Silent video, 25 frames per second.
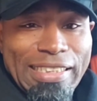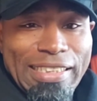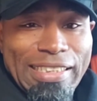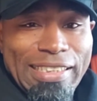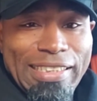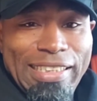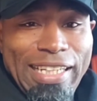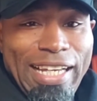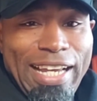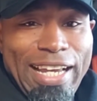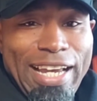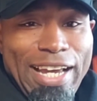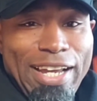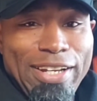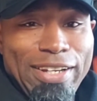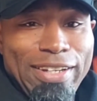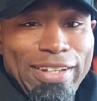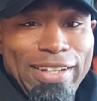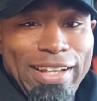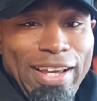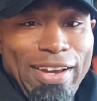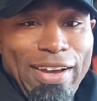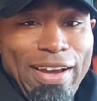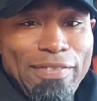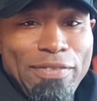
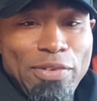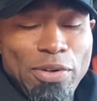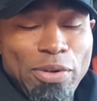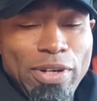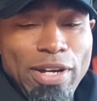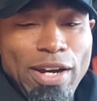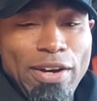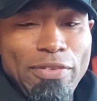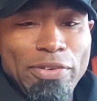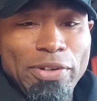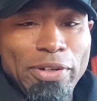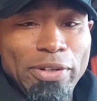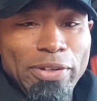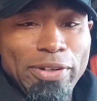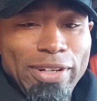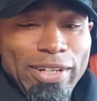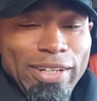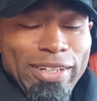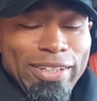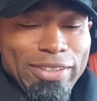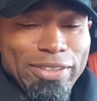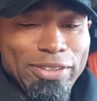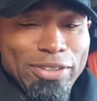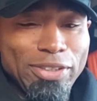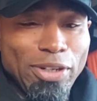they have no governor.
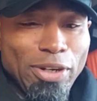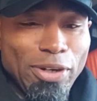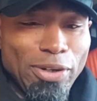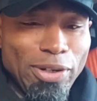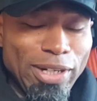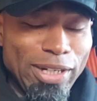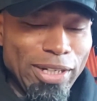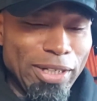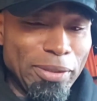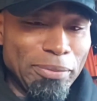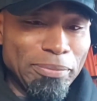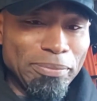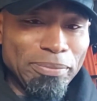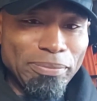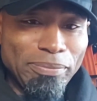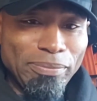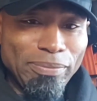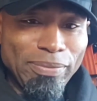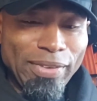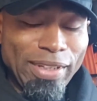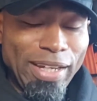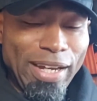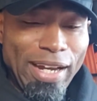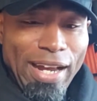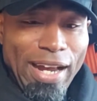So
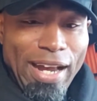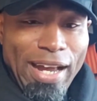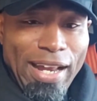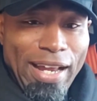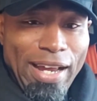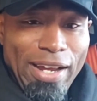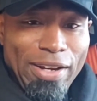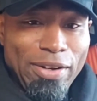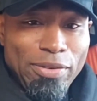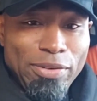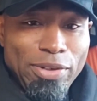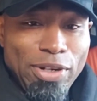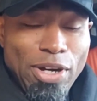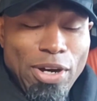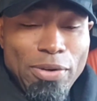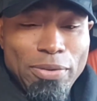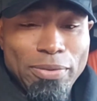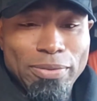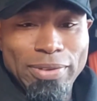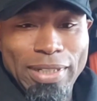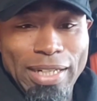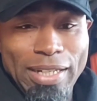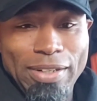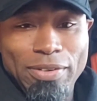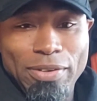I don't know.
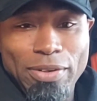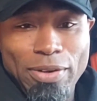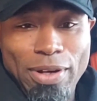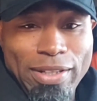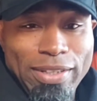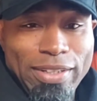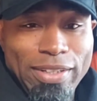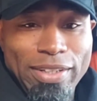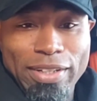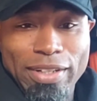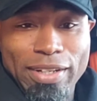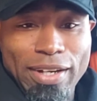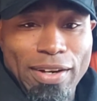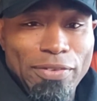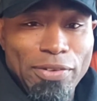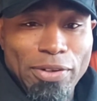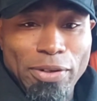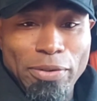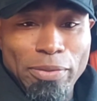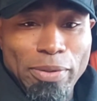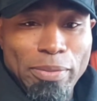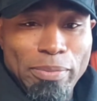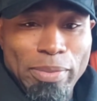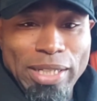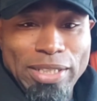I think the governor
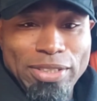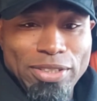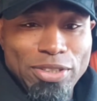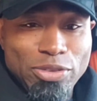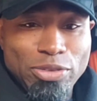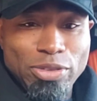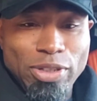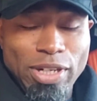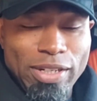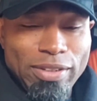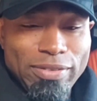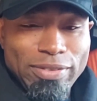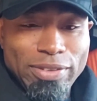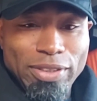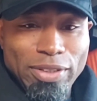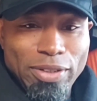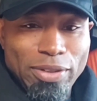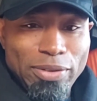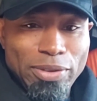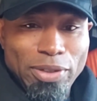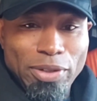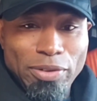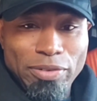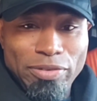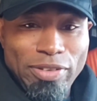would make the truck,
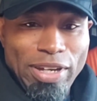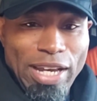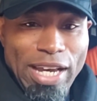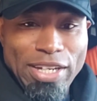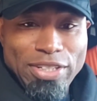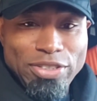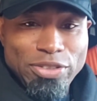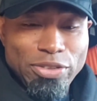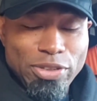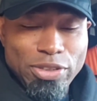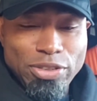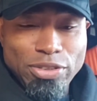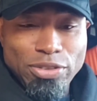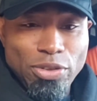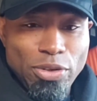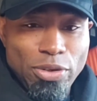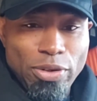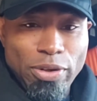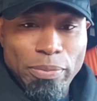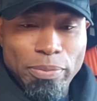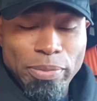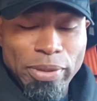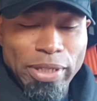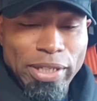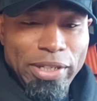go faster or
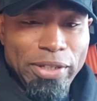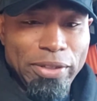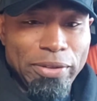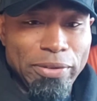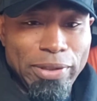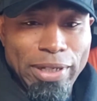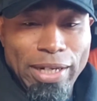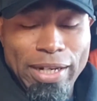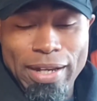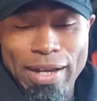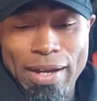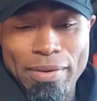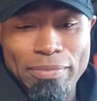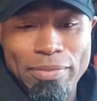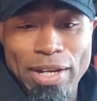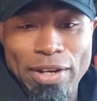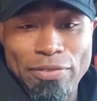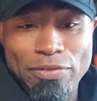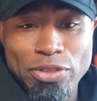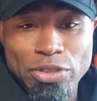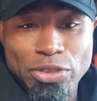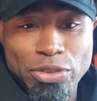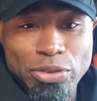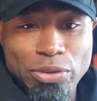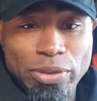slower up the hill. I'm not
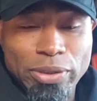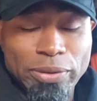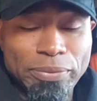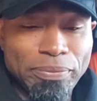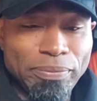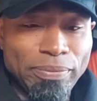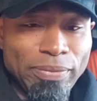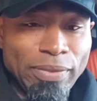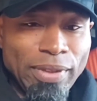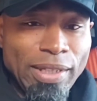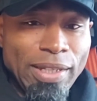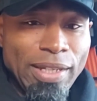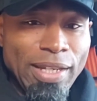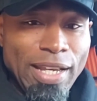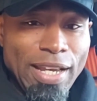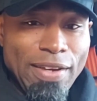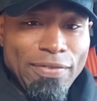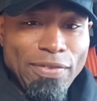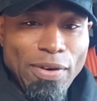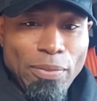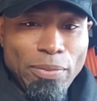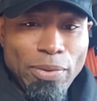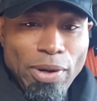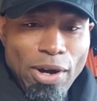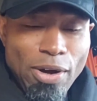for sure.
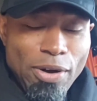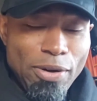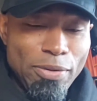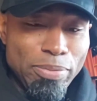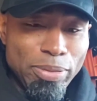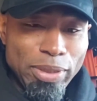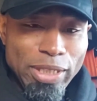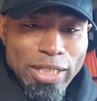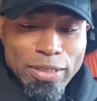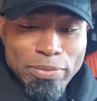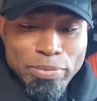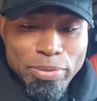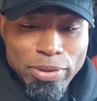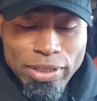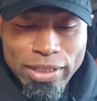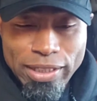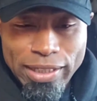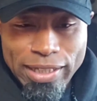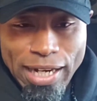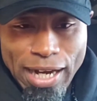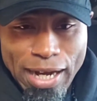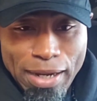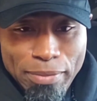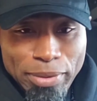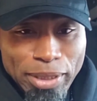If I'm wrong, please put in
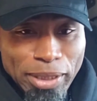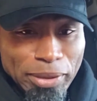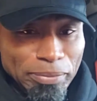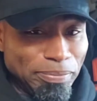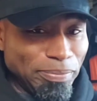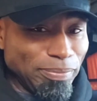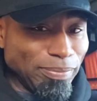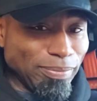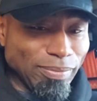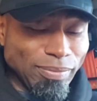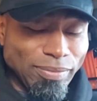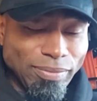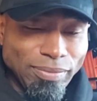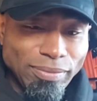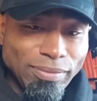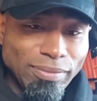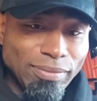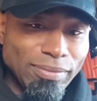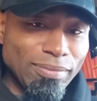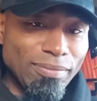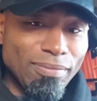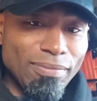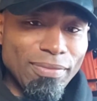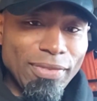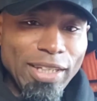the comment.
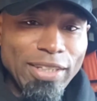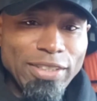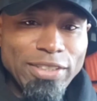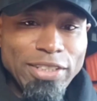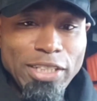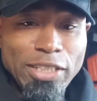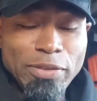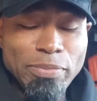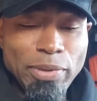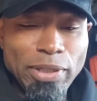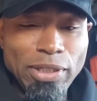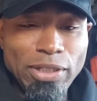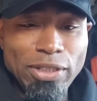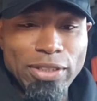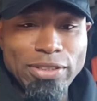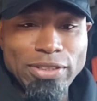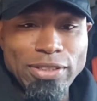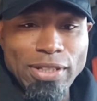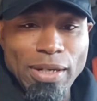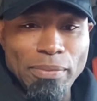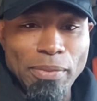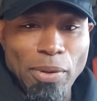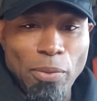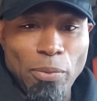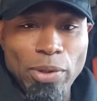Teach me a little
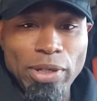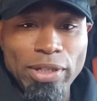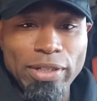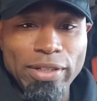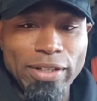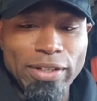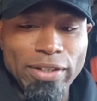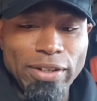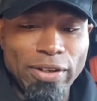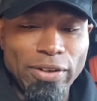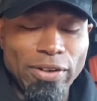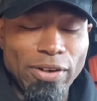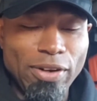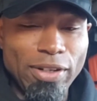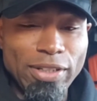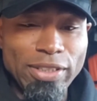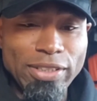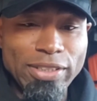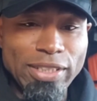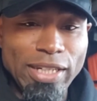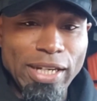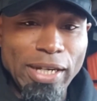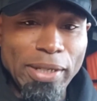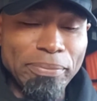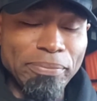something. I'm willing to learn all the
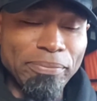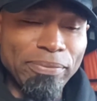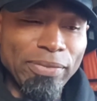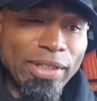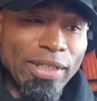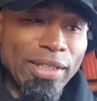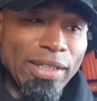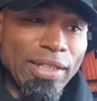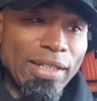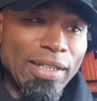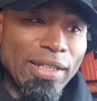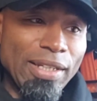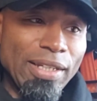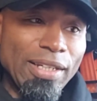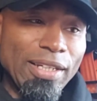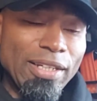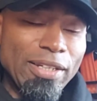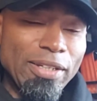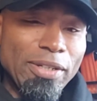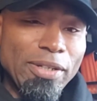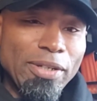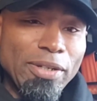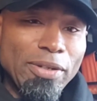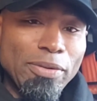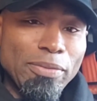time.
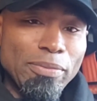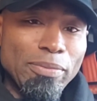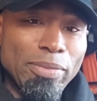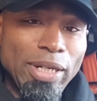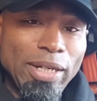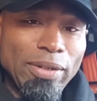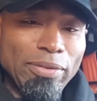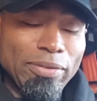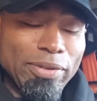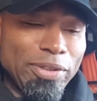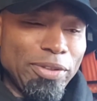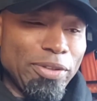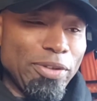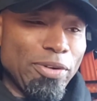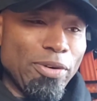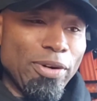But when you